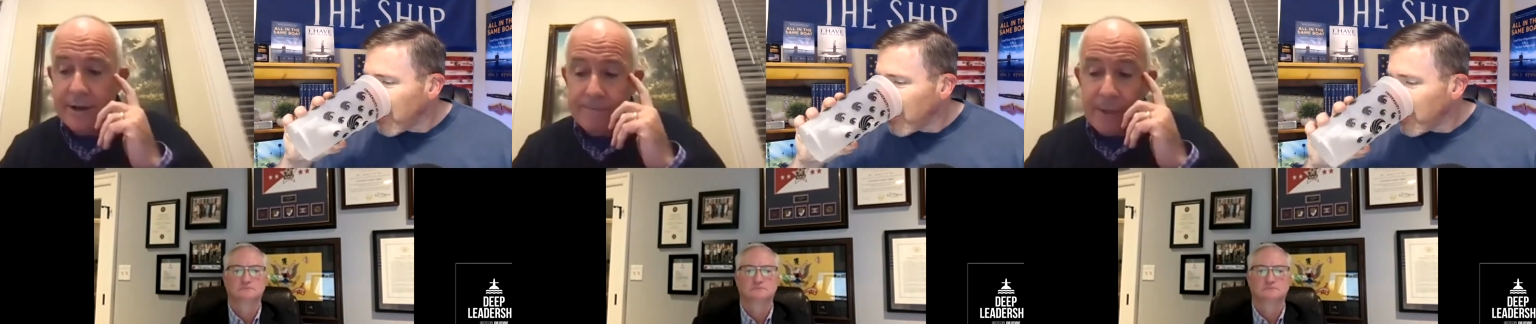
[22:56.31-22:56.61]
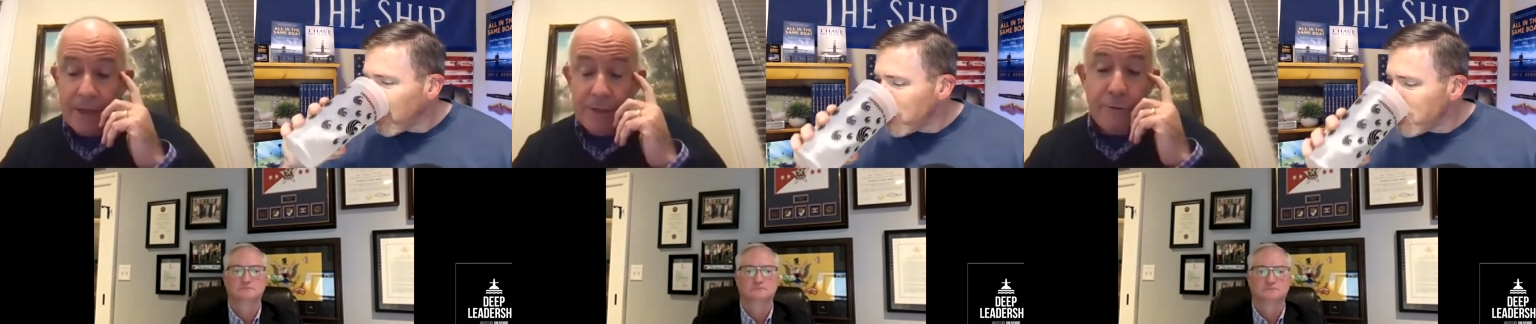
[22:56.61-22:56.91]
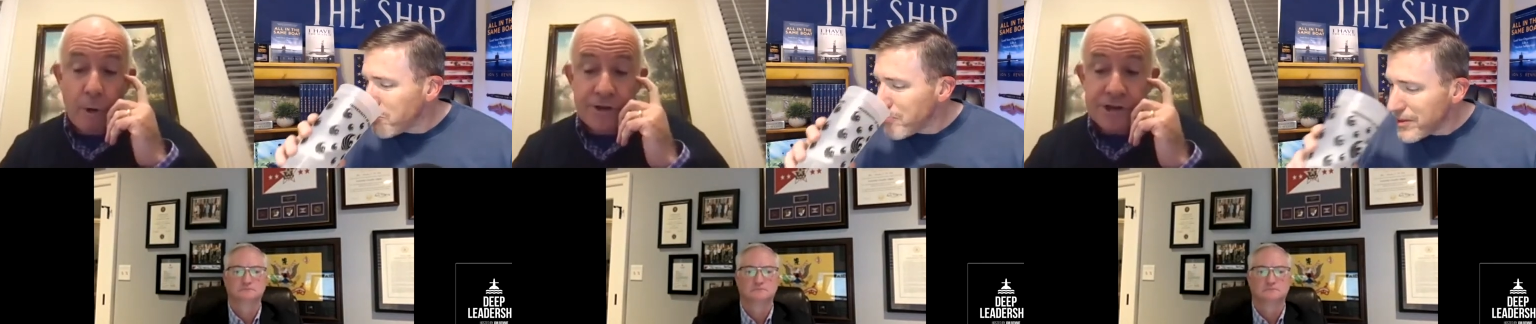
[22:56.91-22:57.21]
Speaker 1: and the
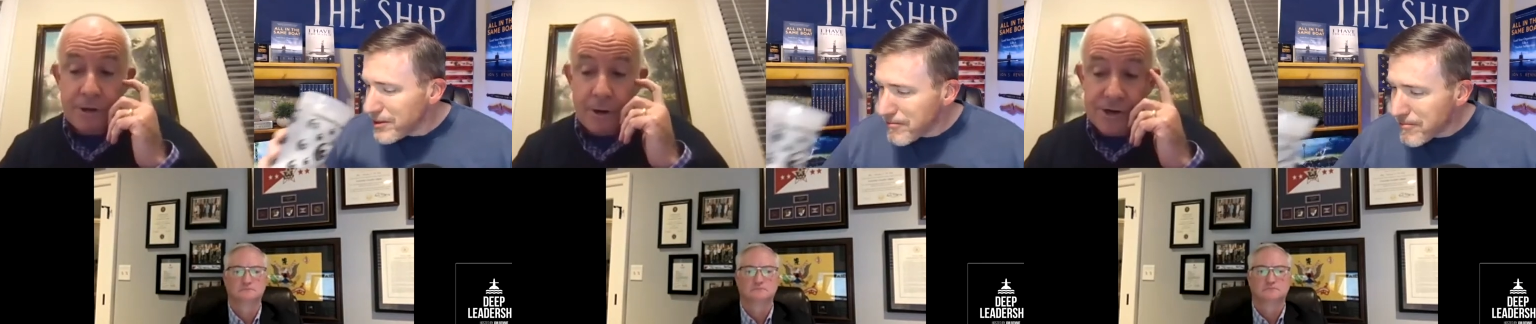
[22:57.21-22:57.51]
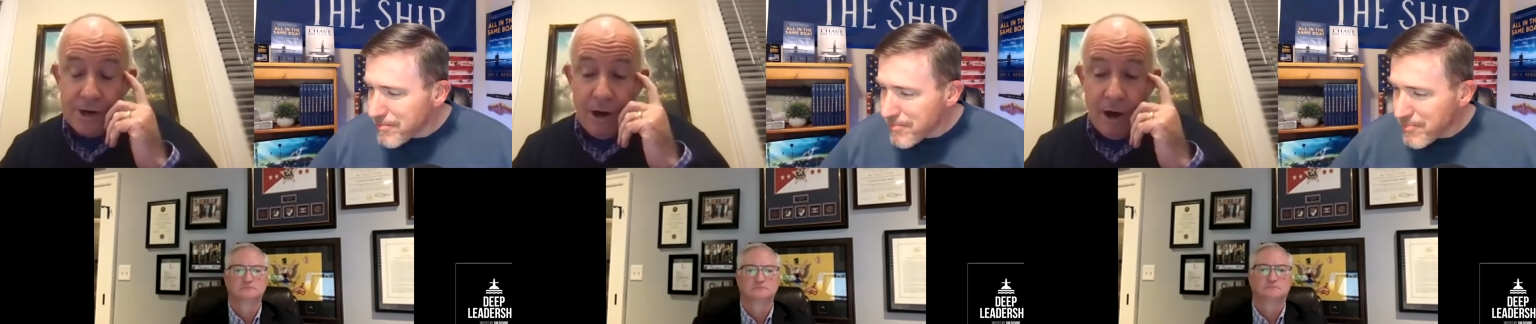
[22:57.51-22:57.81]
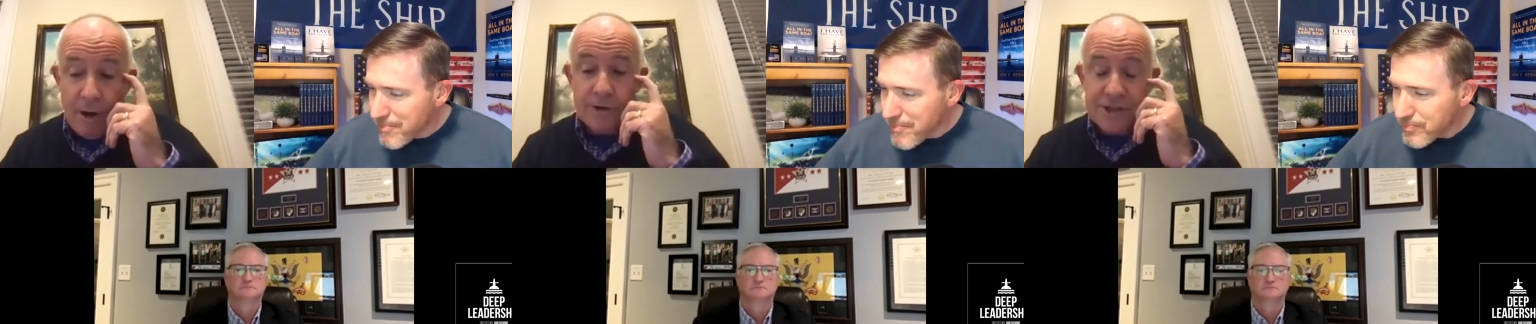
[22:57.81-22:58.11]
fourth surge
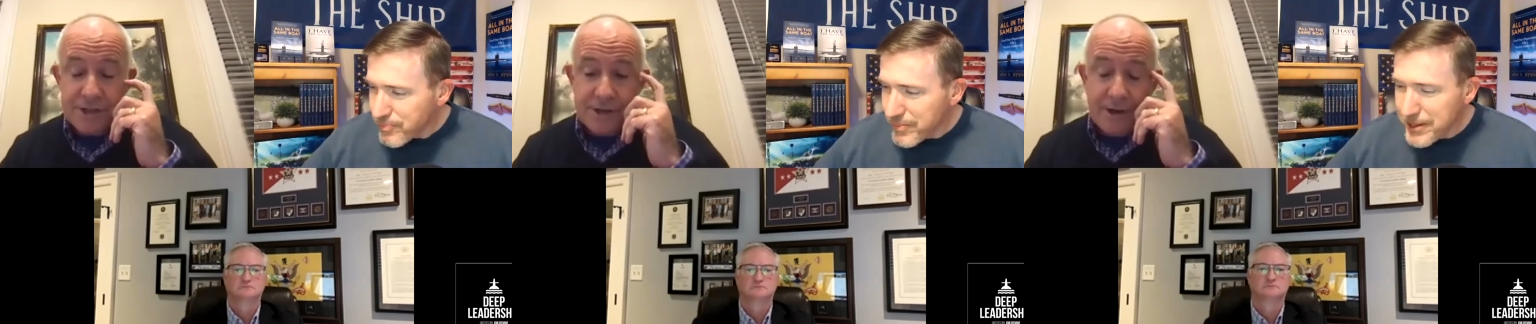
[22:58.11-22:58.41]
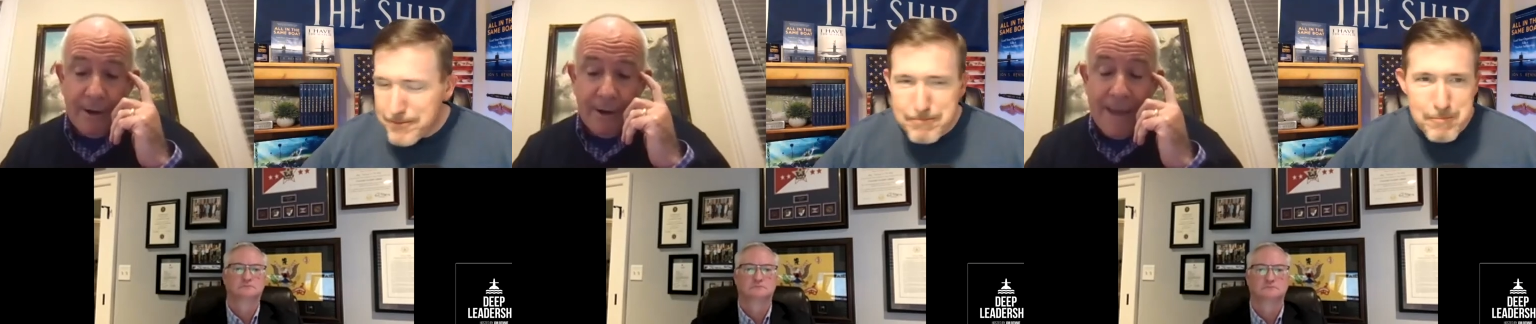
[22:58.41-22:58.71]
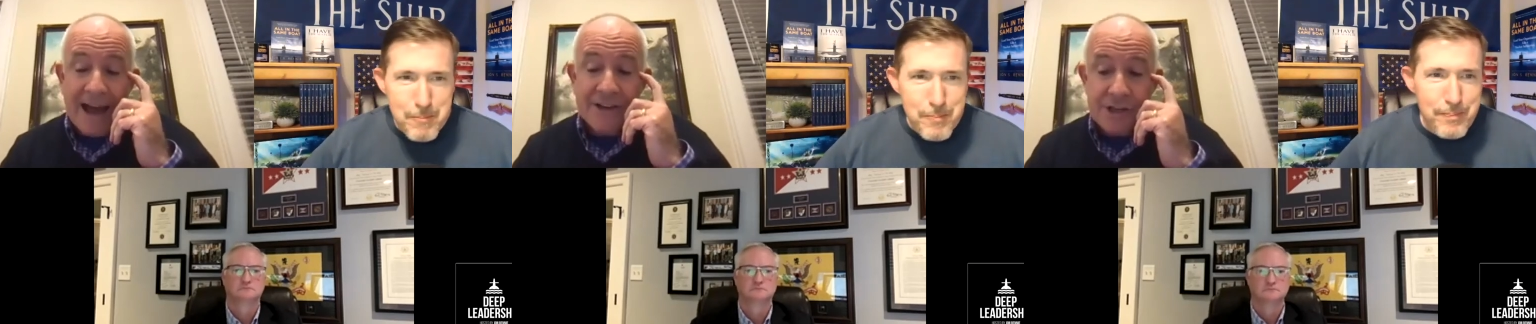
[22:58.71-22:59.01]
almost uh,
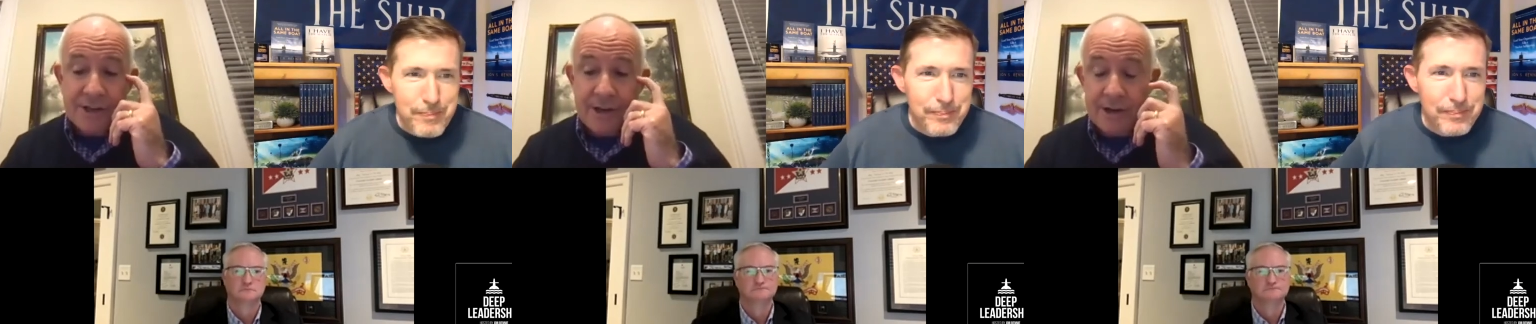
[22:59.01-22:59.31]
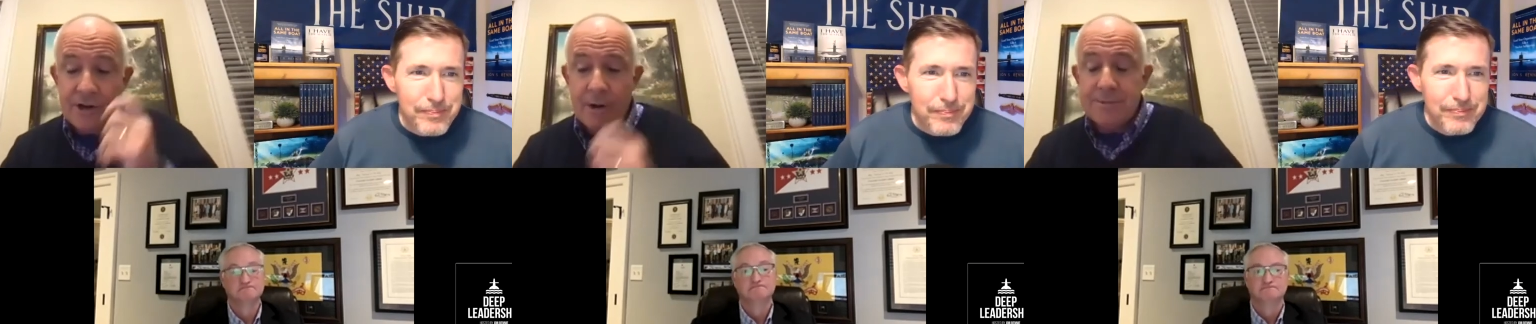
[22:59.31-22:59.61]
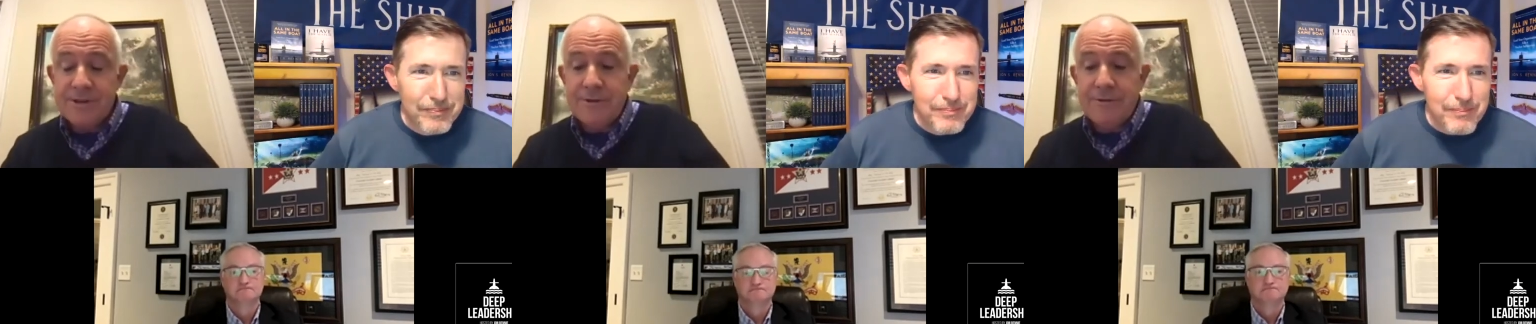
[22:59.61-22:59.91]
matched it in terms of